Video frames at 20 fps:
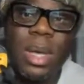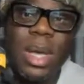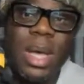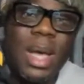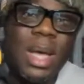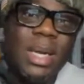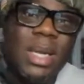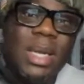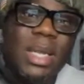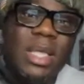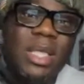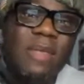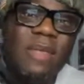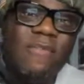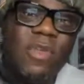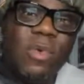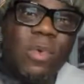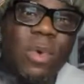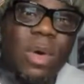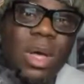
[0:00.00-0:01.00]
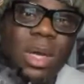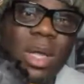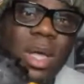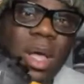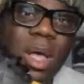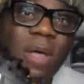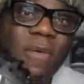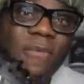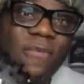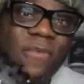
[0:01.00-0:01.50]
I need to give you all an
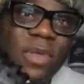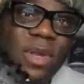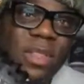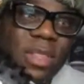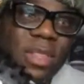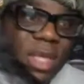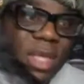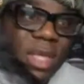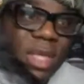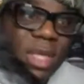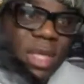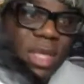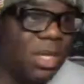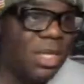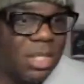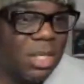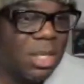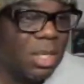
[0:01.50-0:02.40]
on foot of these.